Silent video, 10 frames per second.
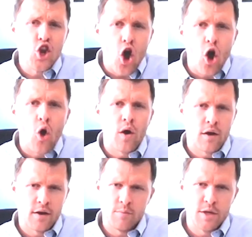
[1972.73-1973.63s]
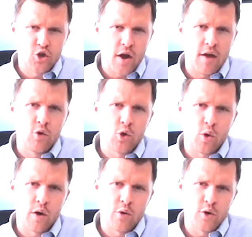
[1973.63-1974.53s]
know are going to be travel
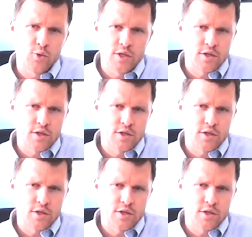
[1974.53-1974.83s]
corridors,